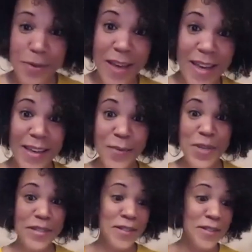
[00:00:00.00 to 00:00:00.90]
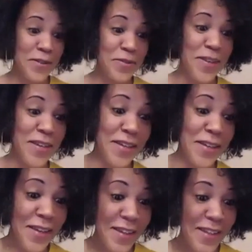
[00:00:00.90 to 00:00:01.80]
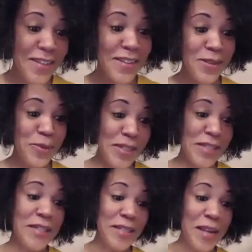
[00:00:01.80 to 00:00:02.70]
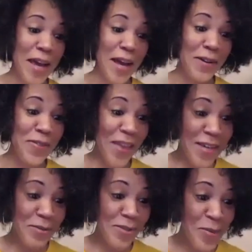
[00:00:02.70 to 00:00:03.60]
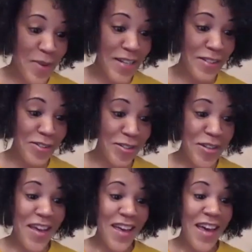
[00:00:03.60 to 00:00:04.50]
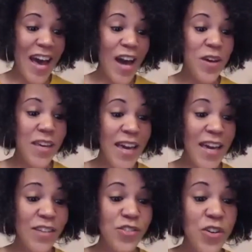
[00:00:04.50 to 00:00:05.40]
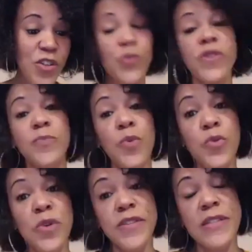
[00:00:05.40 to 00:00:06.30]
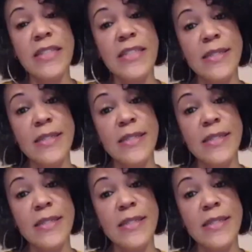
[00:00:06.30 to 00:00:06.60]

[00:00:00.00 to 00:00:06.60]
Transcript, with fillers: okay, we good. good. Great. We good now. Thank you yep. so much. How engaged are you in sports?